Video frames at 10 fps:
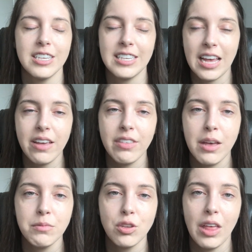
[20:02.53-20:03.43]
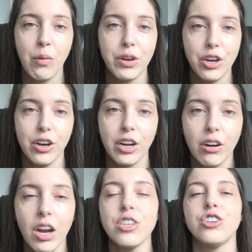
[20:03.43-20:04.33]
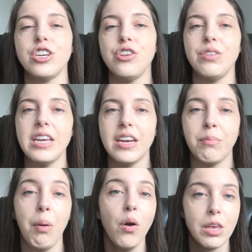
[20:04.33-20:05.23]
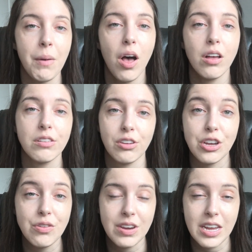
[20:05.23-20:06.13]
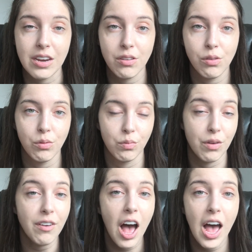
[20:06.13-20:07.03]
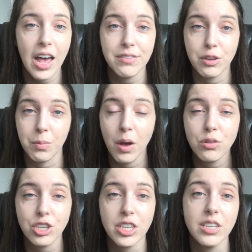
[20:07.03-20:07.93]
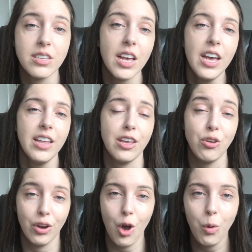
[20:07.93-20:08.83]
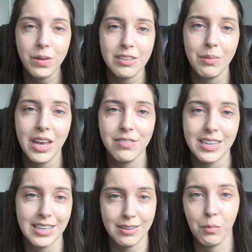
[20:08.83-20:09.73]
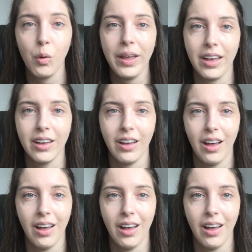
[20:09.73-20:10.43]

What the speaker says: Save them so that when you're in a crunch and you need Pokeballs or you need revives or potions, that you can open some gifts and get some quick